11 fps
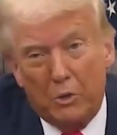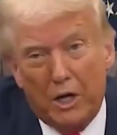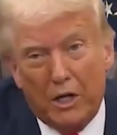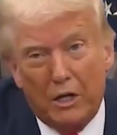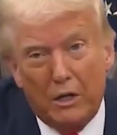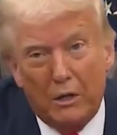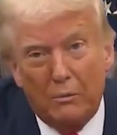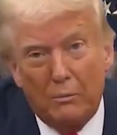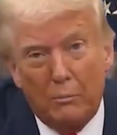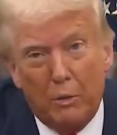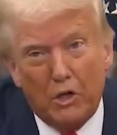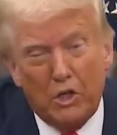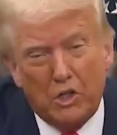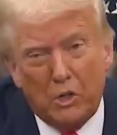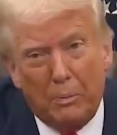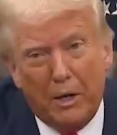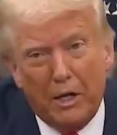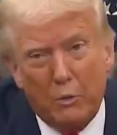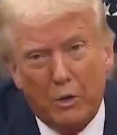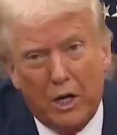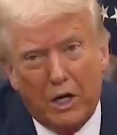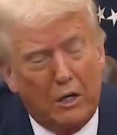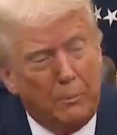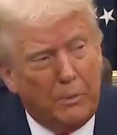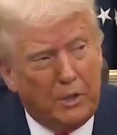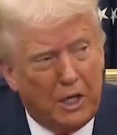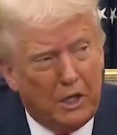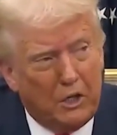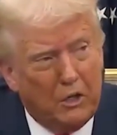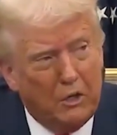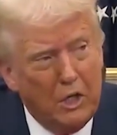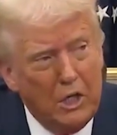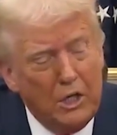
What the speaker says: we're not going to participate. We're not going to protect you.